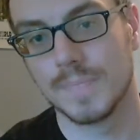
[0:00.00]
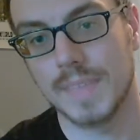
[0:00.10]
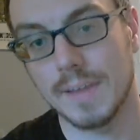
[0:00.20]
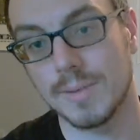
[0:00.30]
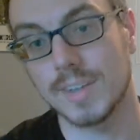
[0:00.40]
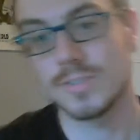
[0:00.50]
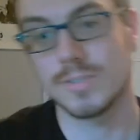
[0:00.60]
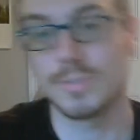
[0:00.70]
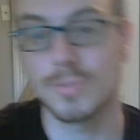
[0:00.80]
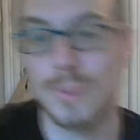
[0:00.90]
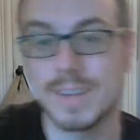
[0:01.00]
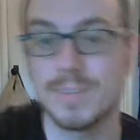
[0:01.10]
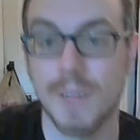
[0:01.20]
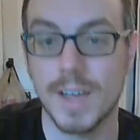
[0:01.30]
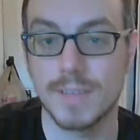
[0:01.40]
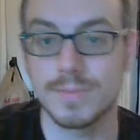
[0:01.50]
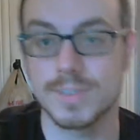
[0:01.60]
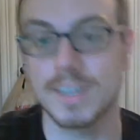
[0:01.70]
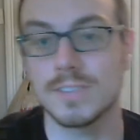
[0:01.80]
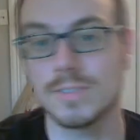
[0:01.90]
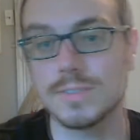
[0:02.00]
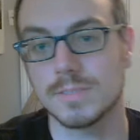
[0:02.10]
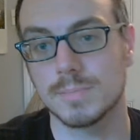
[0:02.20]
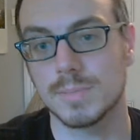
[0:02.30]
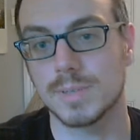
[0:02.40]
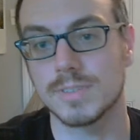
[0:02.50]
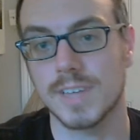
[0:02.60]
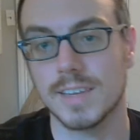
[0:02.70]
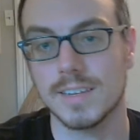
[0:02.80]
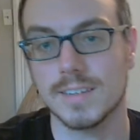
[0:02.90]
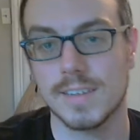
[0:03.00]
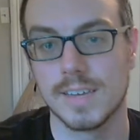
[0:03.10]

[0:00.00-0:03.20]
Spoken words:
that registered 25 cycles per second.